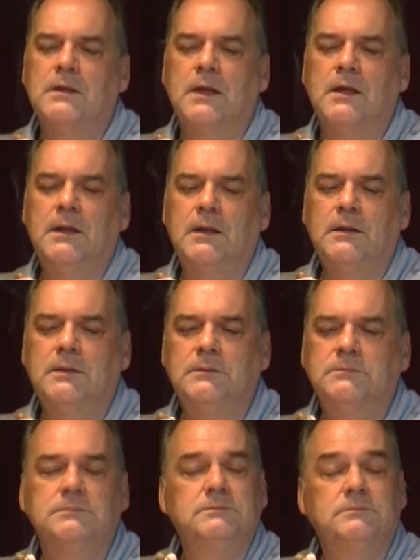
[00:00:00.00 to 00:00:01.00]

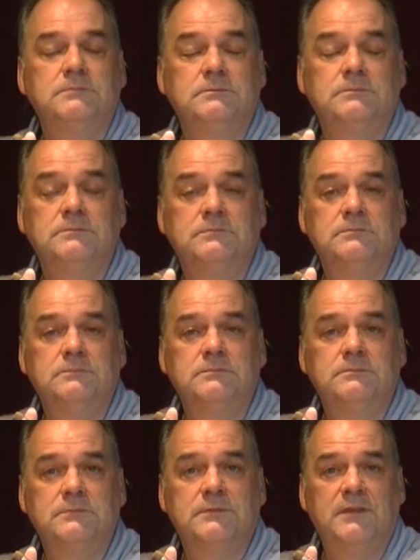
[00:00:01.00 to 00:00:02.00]

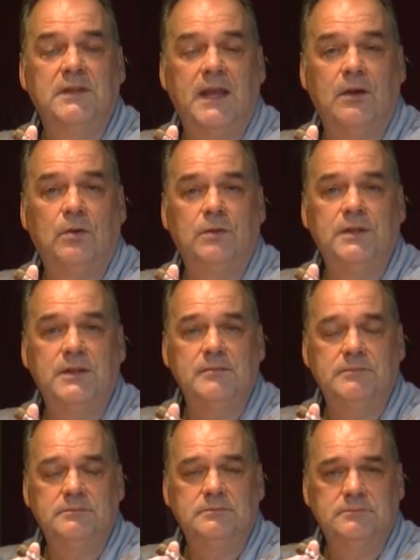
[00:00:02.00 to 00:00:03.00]
can get a hold of them,
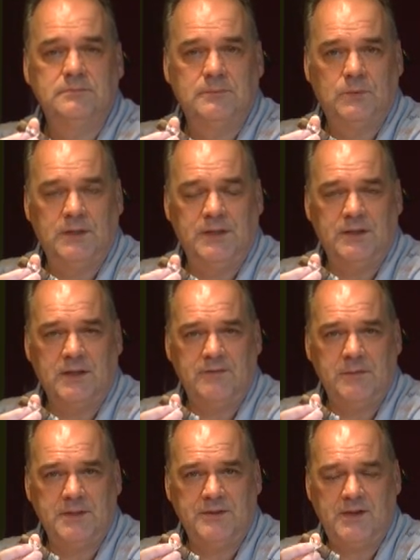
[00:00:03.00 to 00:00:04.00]
why not give
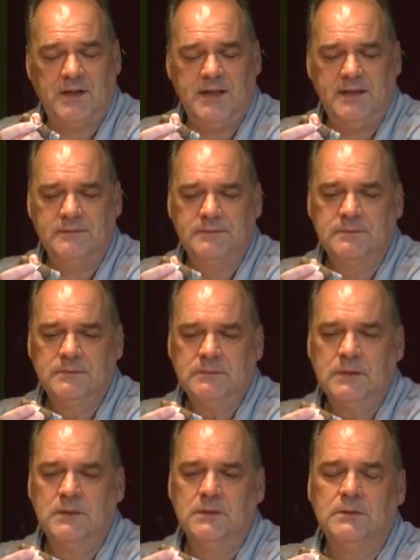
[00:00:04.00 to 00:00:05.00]
them a try?
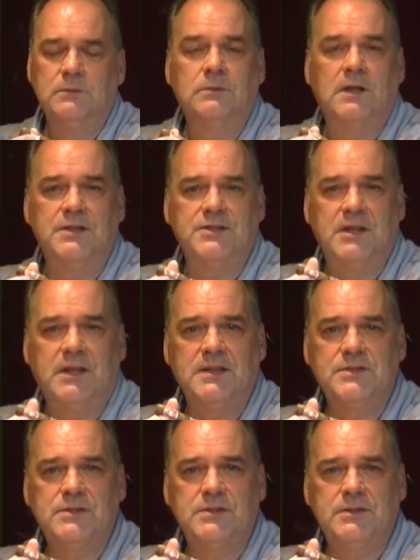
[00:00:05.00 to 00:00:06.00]
We'll catch you
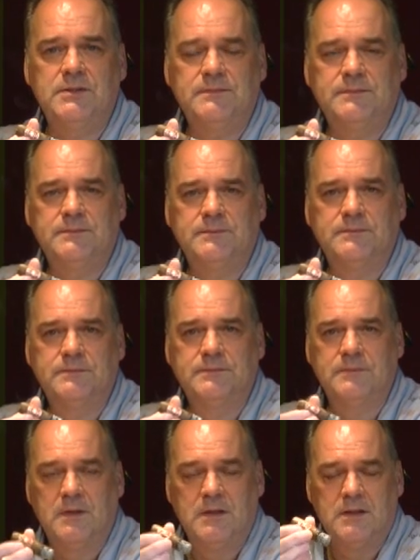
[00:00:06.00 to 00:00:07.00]
again soon.
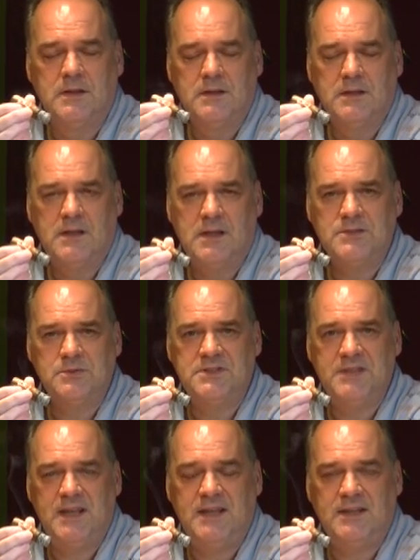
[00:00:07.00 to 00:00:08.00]
As we
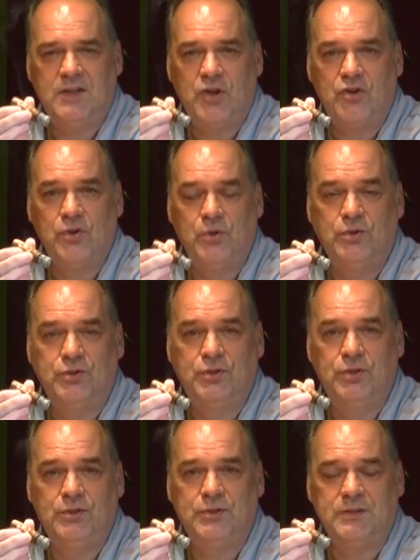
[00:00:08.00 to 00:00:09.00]
say, root,
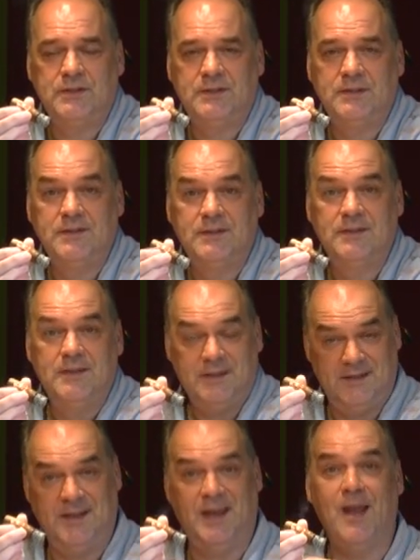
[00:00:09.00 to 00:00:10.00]
toot,
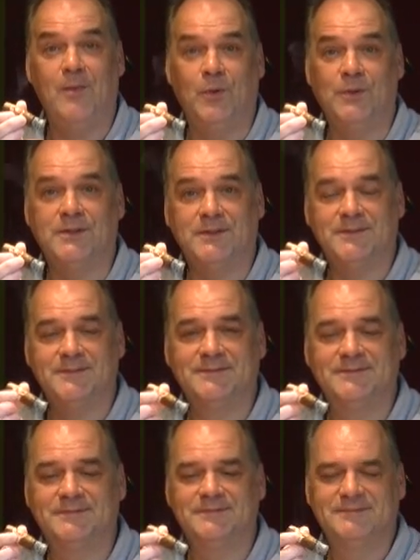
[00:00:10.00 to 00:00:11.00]
and I'm out.
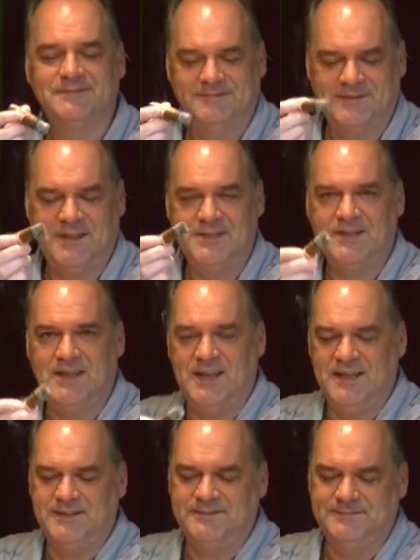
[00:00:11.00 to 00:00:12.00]
Catch you
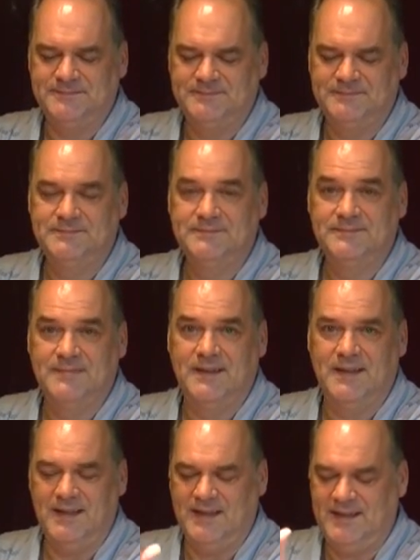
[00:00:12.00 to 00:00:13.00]
again.
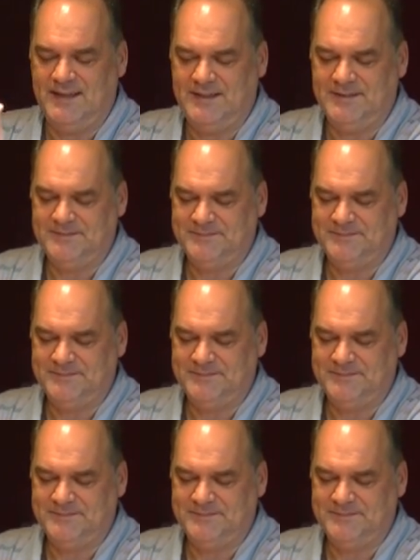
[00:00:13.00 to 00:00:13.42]
Aye, aye.